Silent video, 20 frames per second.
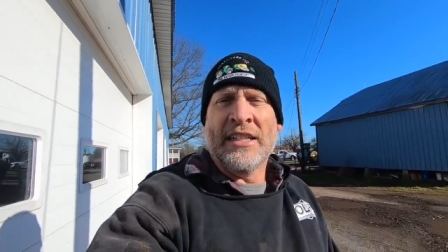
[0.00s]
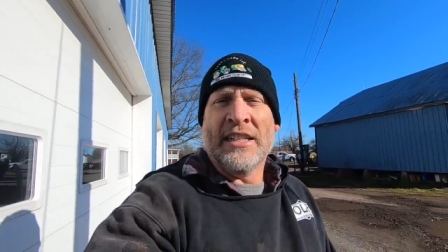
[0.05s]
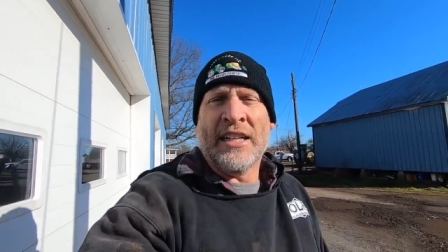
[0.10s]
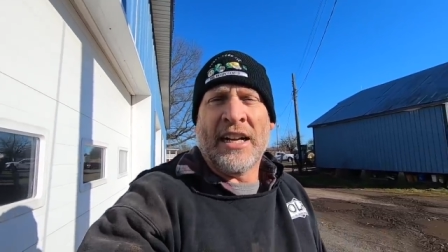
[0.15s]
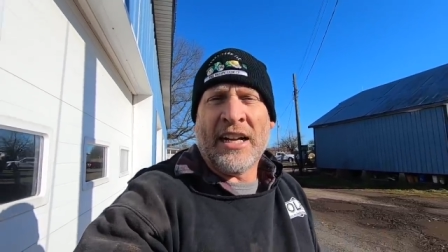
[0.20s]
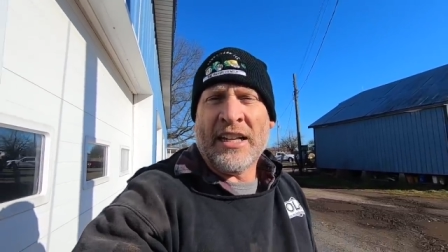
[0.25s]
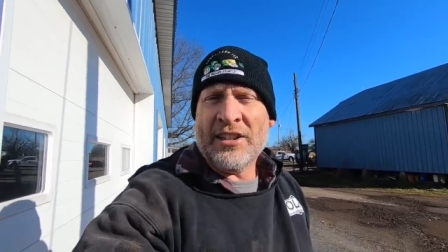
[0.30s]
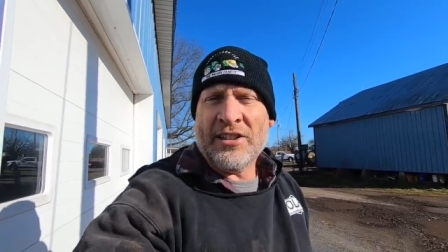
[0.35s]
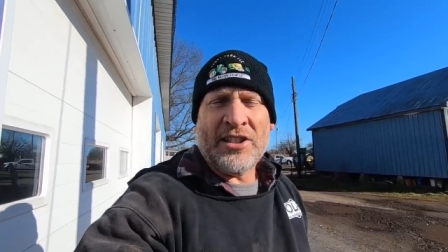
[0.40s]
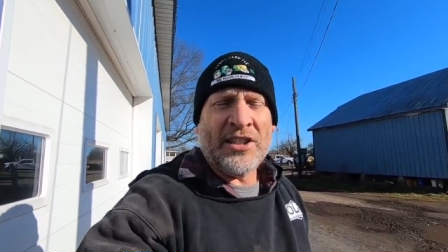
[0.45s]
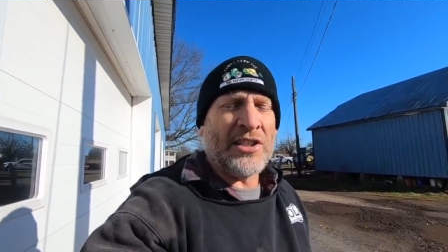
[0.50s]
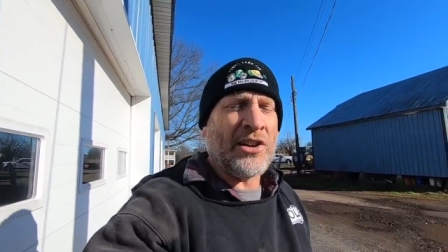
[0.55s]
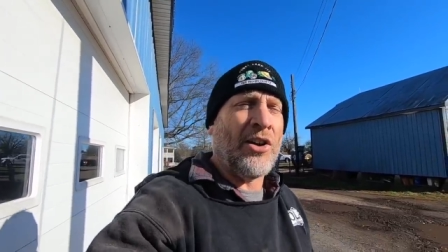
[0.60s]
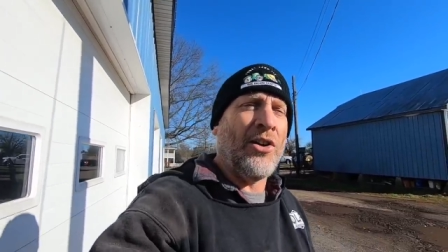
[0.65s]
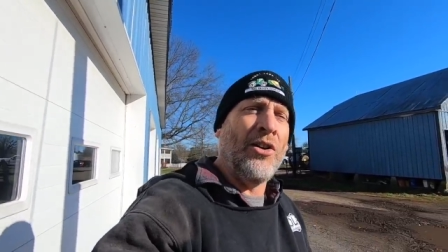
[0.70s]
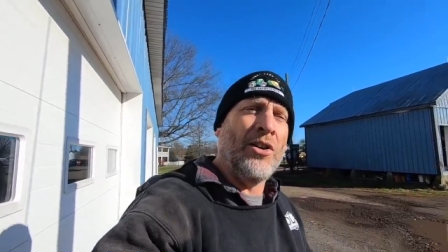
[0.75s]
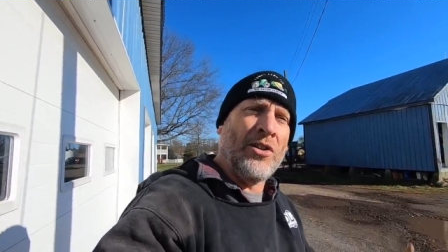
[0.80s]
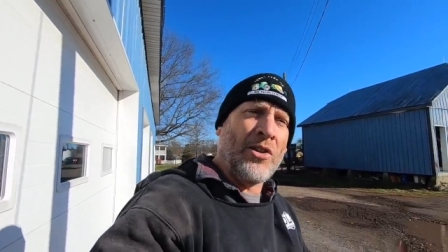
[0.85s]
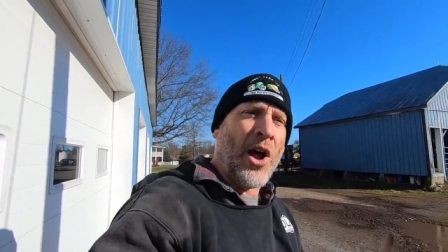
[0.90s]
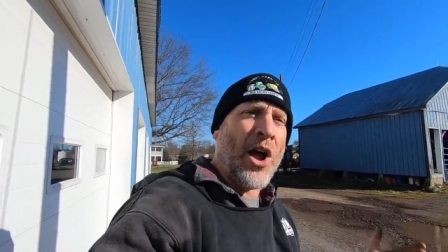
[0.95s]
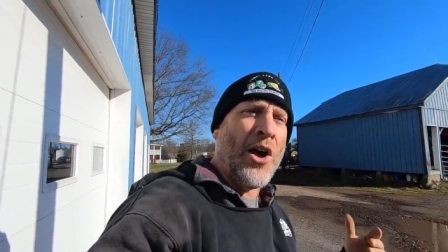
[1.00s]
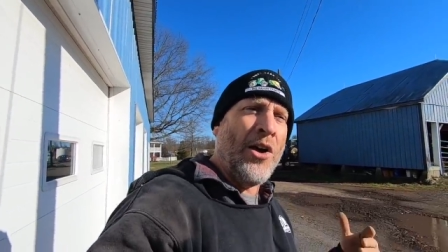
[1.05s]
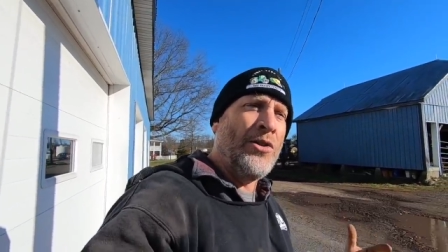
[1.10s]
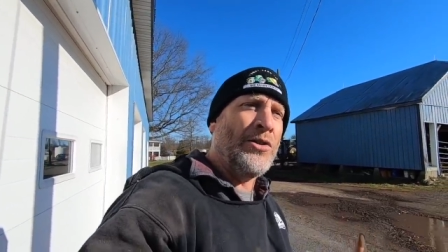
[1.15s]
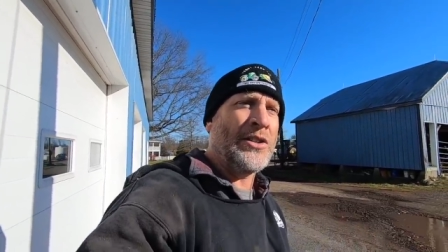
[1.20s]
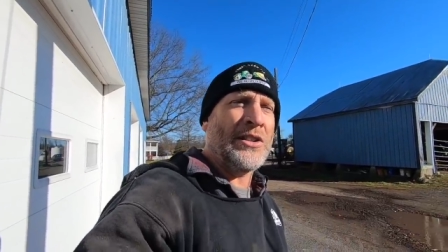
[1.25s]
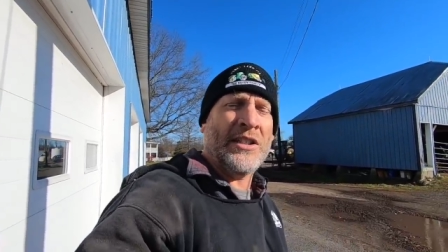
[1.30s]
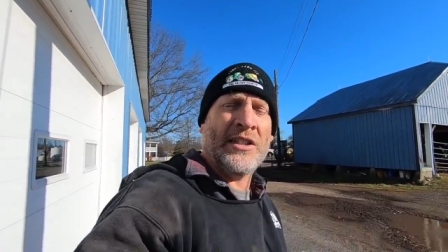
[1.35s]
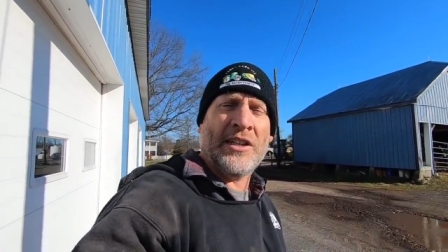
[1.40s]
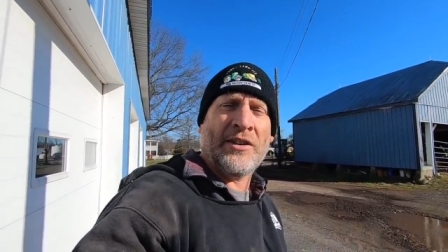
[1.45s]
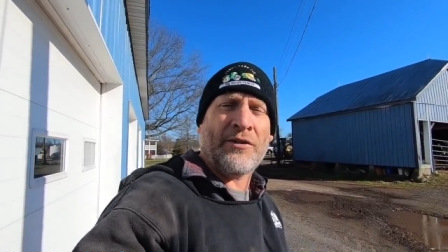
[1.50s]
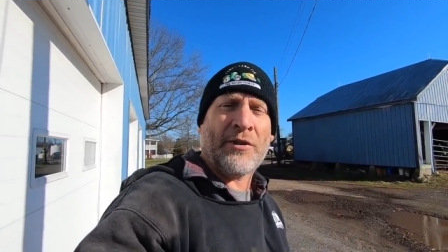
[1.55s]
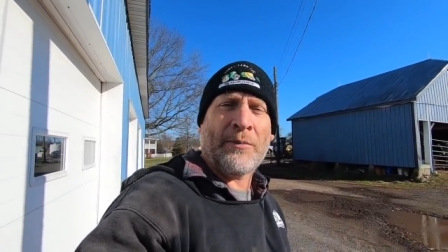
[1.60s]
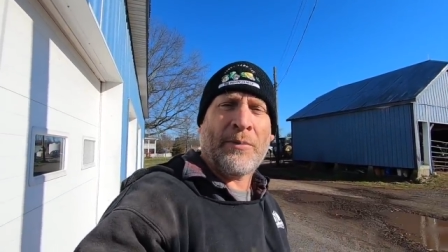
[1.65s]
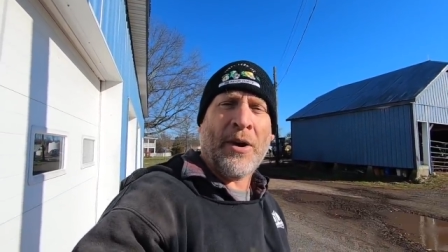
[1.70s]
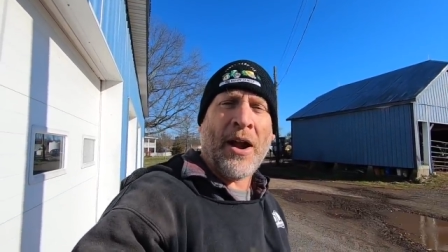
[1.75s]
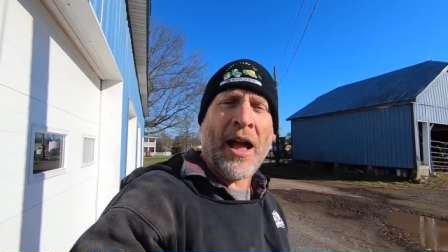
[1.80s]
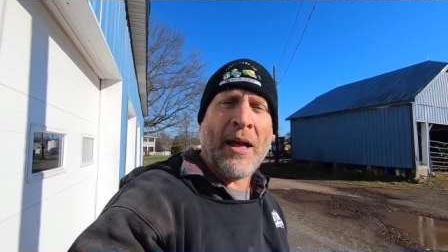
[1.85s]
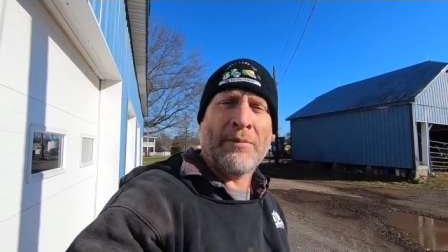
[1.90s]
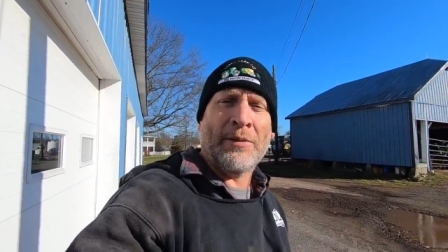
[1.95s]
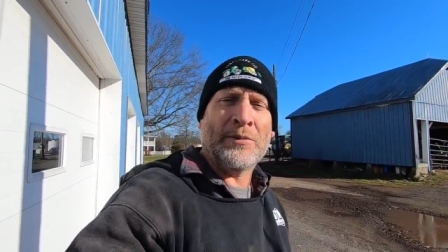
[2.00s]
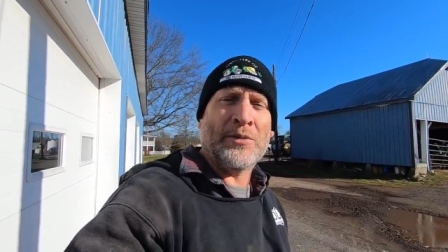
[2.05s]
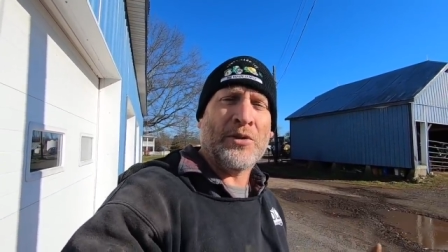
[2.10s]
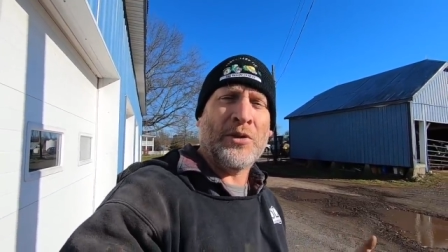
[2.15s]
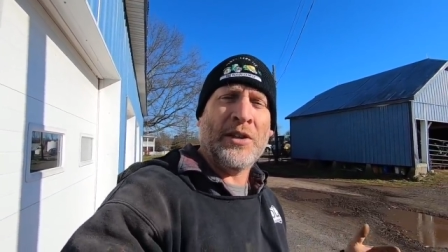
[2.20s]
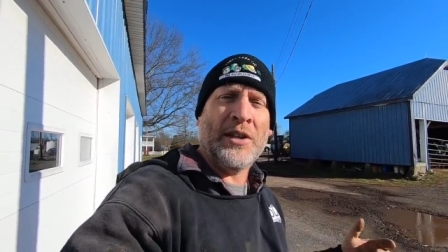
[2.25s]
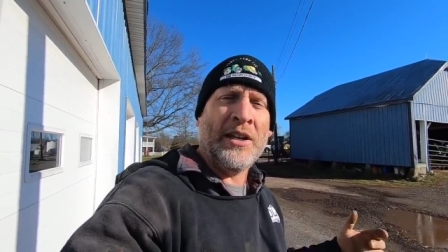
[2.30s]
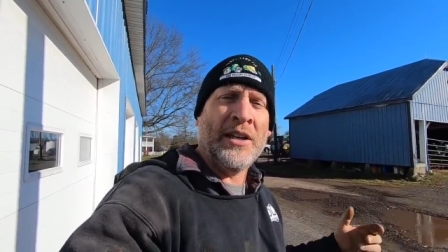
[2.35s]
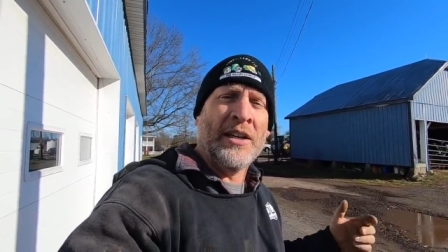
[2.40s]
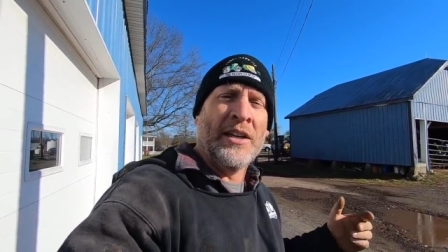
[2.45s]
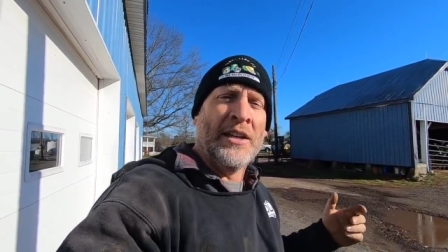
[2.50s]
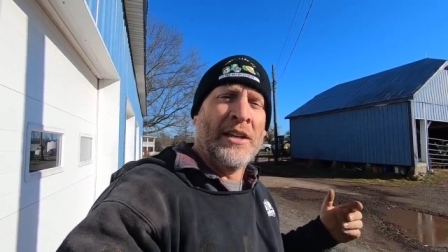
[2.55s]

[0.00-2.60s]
Uh, there's just a whole host of different problems with it,